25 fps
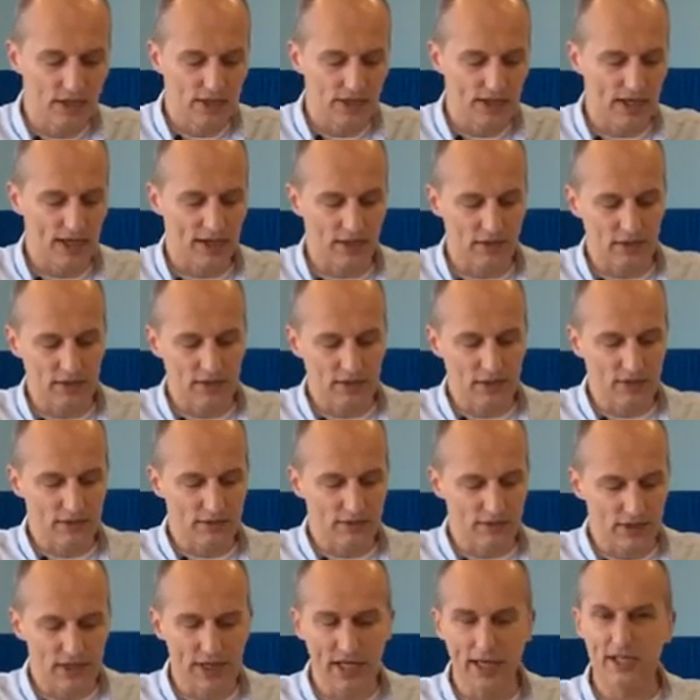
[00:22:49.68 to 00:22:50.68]
Now,
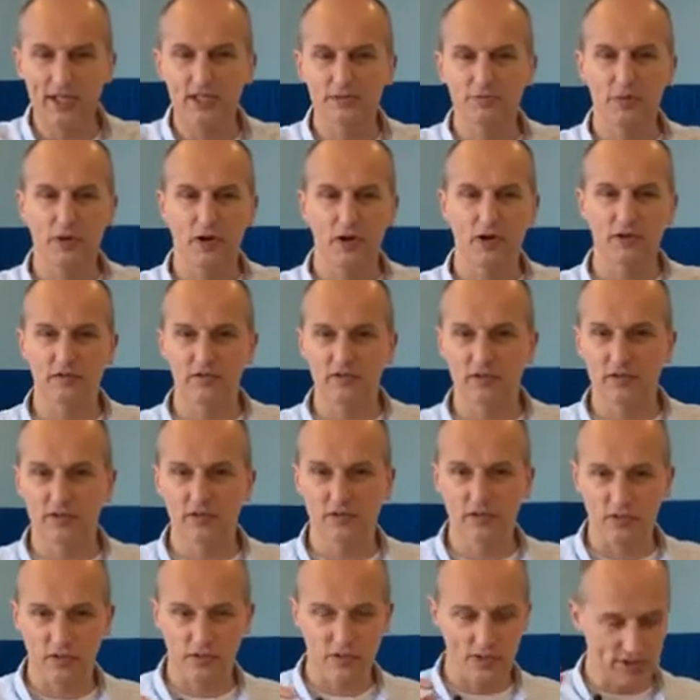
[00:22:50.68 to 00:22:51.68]
the next part of the
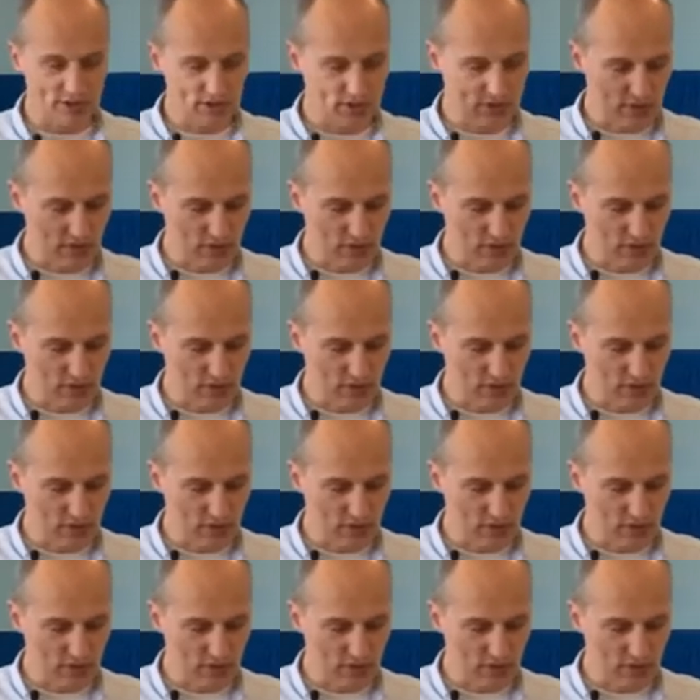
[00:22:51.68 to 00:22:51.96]
story is,